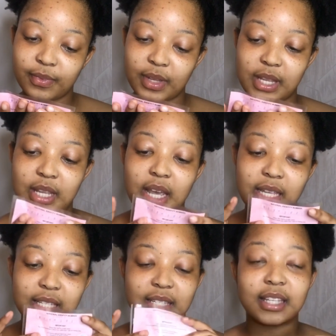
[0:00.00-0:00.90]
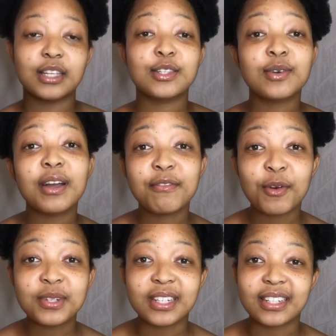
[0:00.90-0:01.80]
Yes. So I
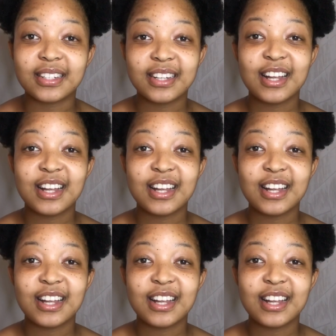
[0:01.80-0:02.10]
voted.